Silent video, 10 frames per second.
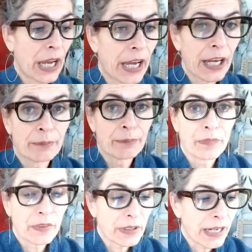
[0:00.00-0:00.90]
kind
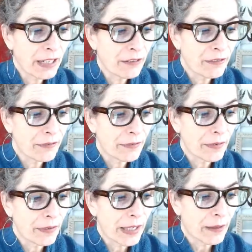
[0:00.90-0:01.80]
of
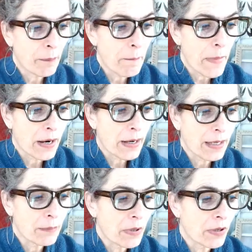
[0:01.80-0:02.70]
like
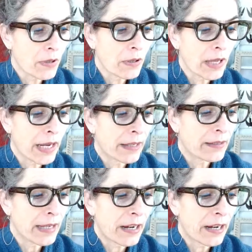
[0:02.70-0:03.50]
marketable and